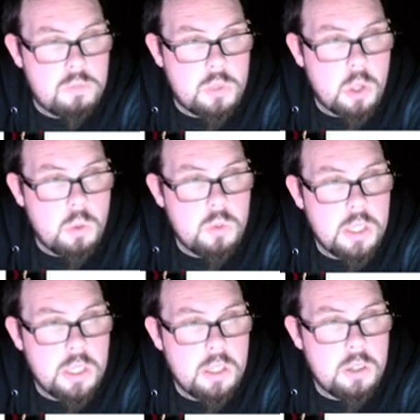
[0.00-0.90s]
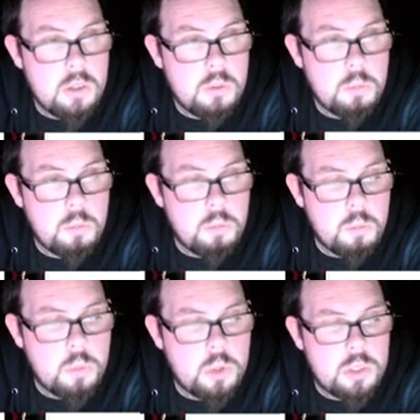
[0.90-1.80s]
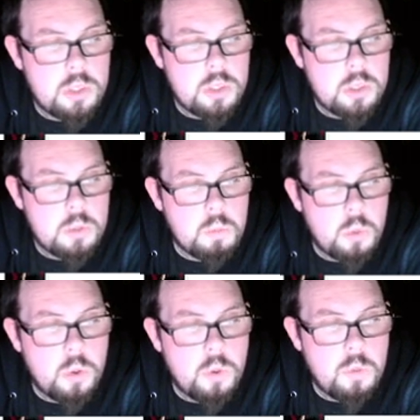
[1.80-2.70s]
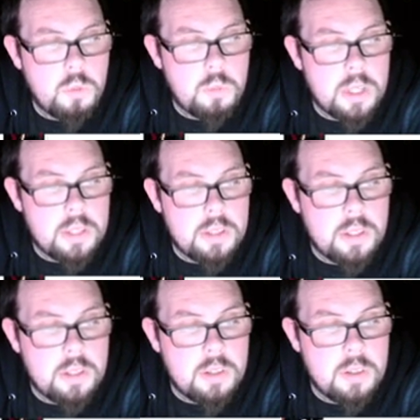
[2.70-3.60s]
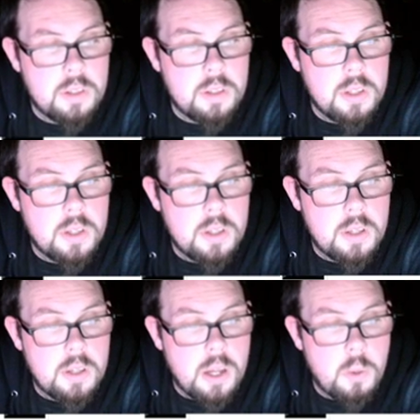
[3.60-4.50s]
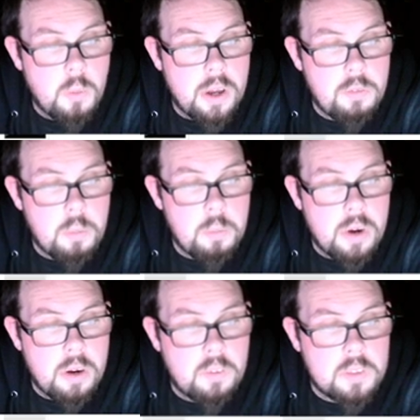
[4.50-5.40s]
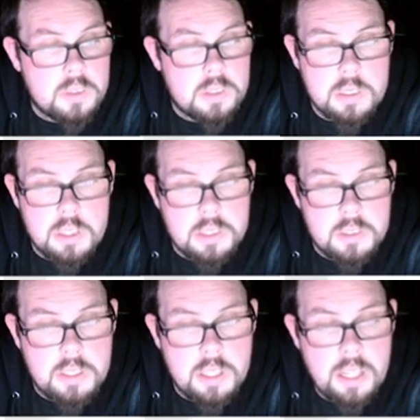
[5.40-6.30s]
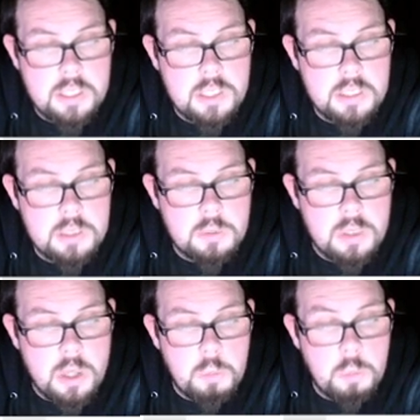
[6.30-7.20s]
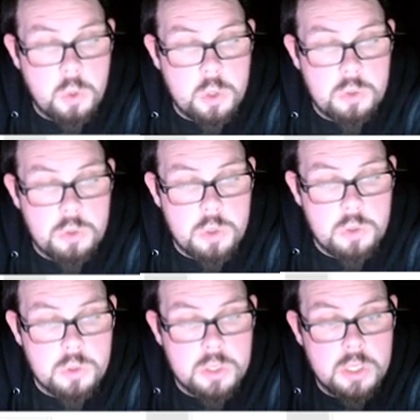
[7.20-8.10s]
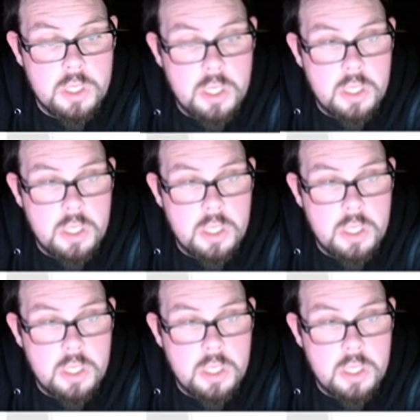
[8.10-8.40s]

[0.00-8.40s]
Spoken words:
don't think I know much more from that than away from Marvel's. And he actually hasn't got much roles.